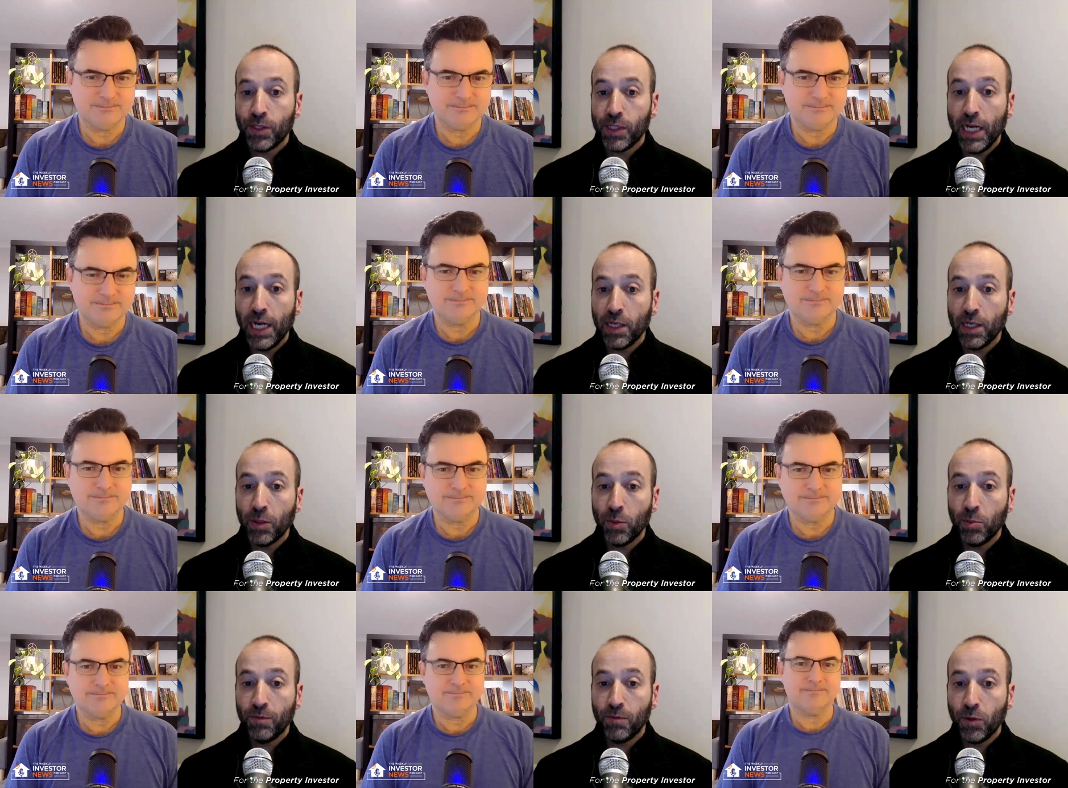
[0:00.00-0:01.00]
Speaker 1: because it has
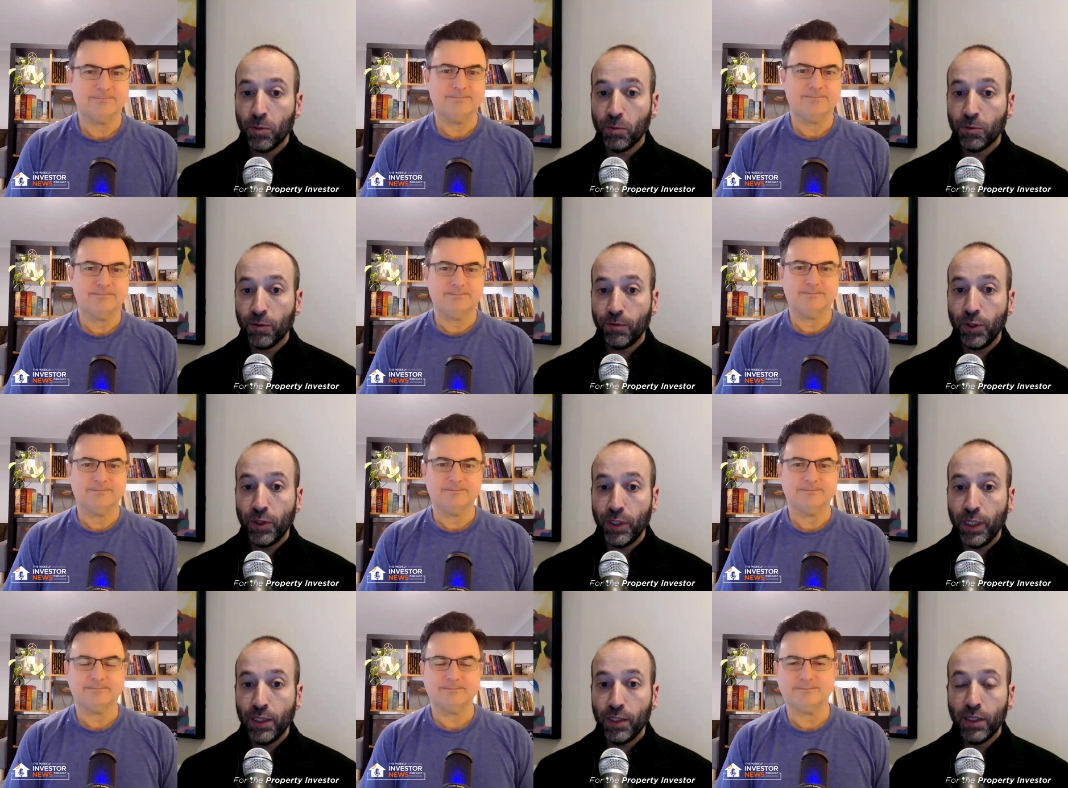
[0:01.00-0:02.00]
underperformed for a few
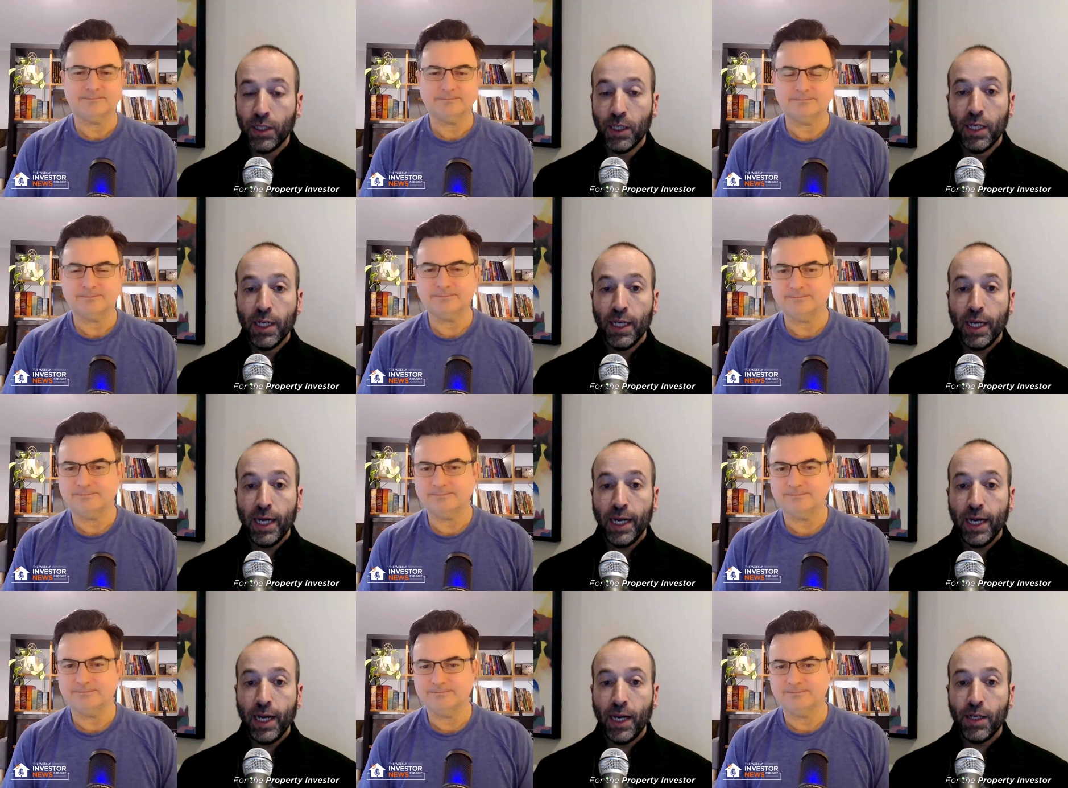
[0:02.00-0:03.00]
years,
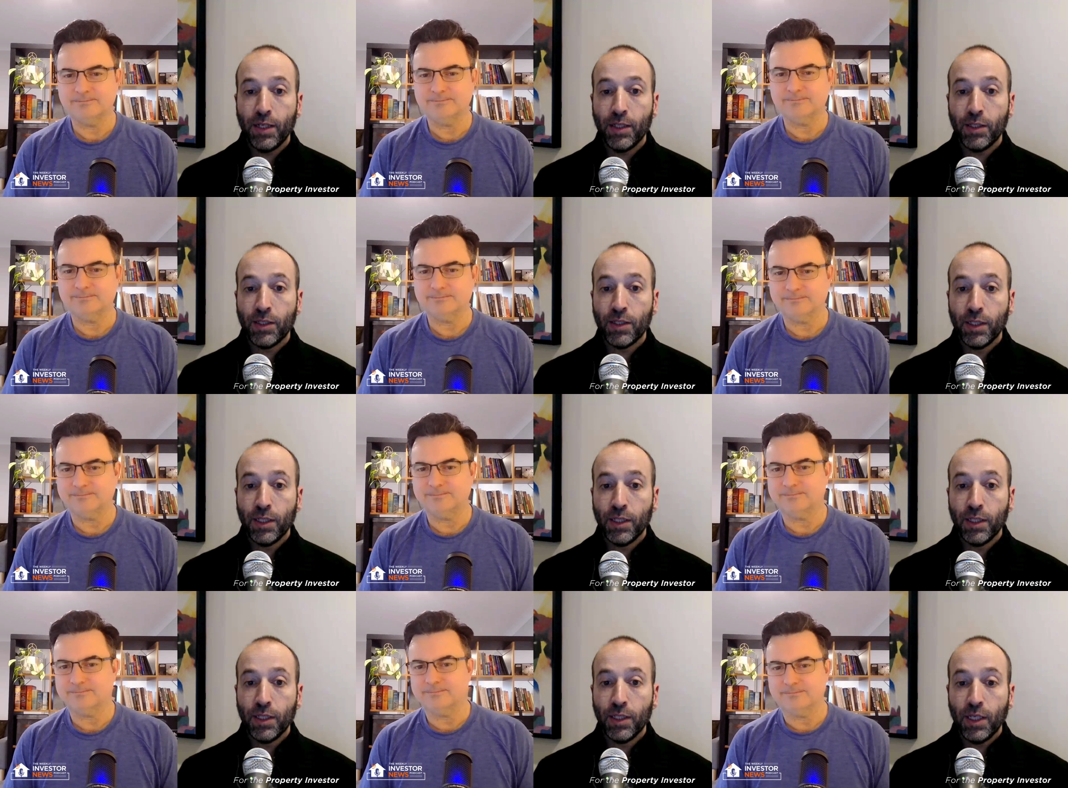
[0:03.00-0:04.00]
and
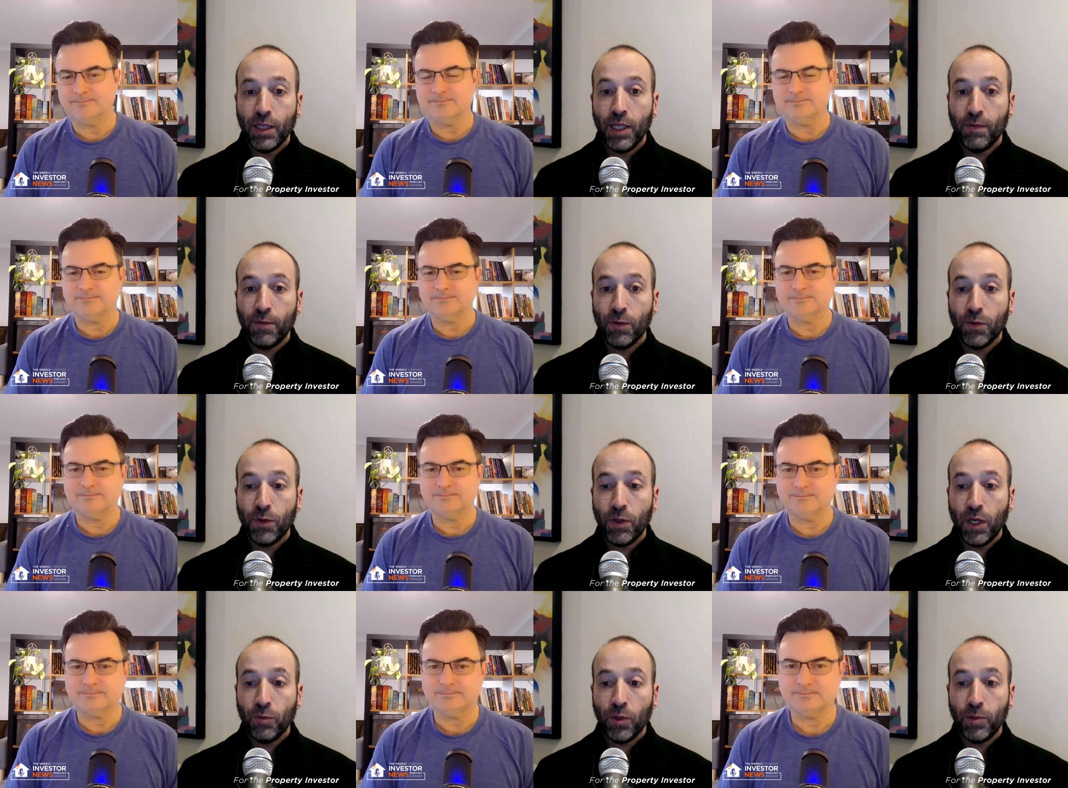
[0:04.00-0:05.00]

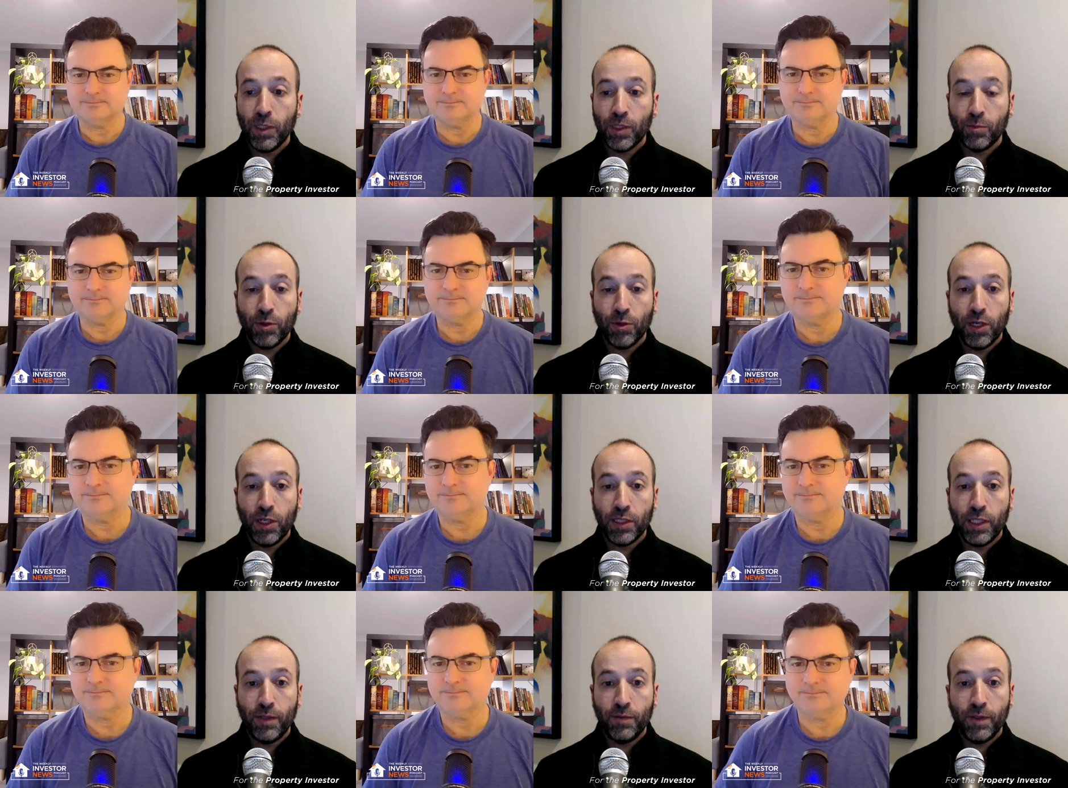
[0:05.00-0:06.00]
therefore I wouldn't be
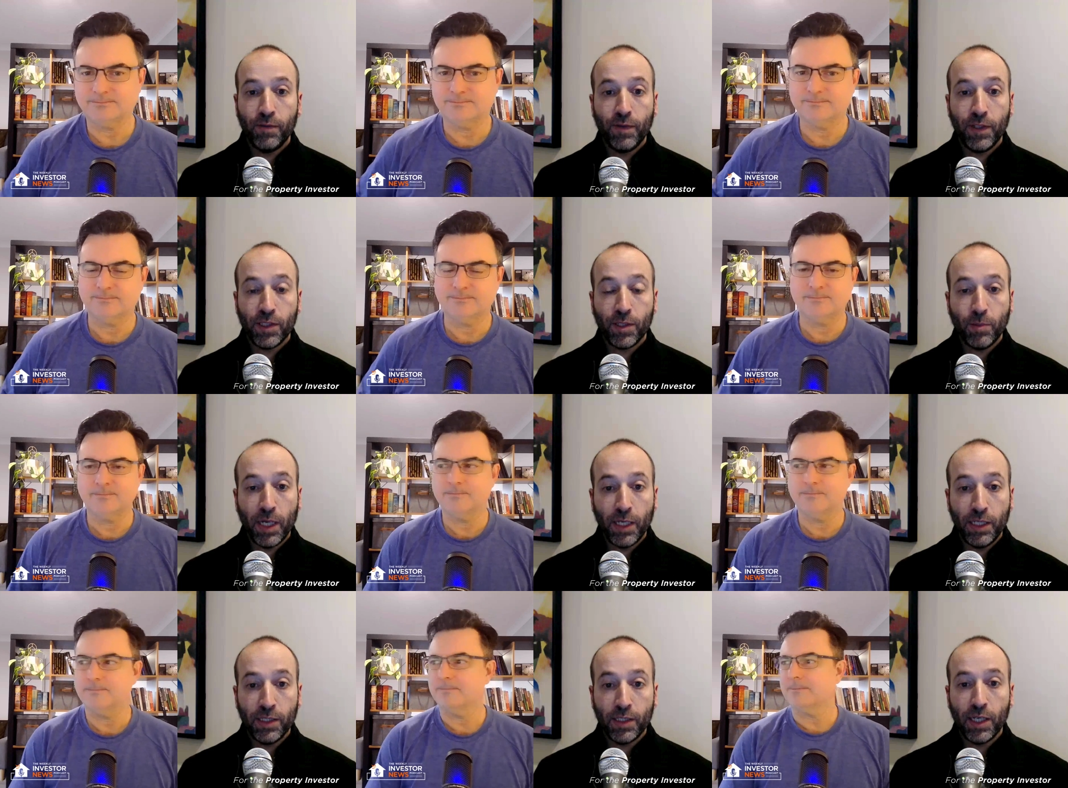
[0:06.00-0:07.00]
surprised if investor
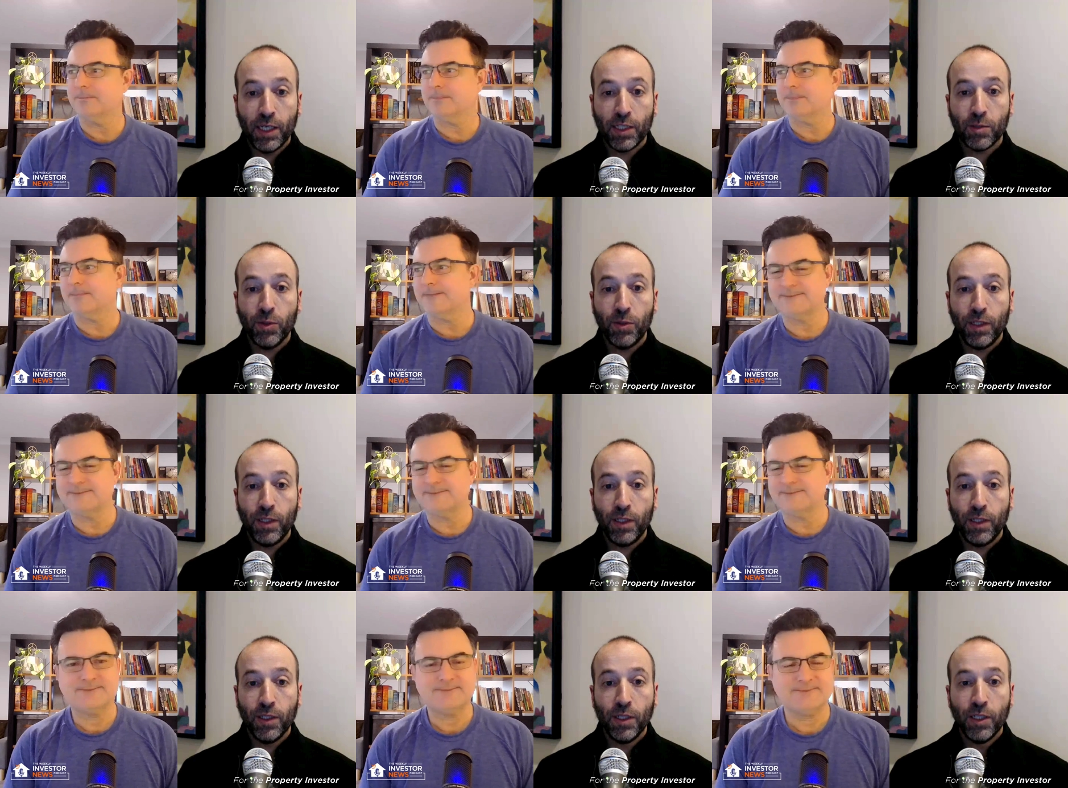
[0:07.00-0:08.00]
money starts
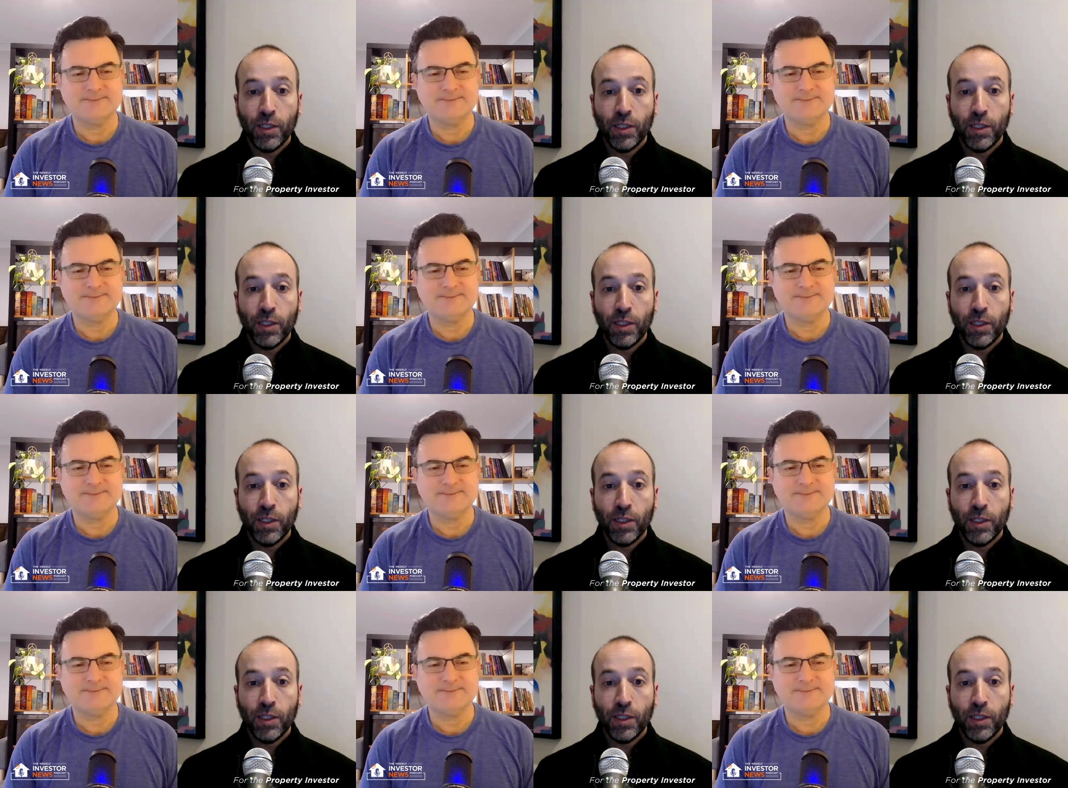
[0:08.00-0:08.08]
moving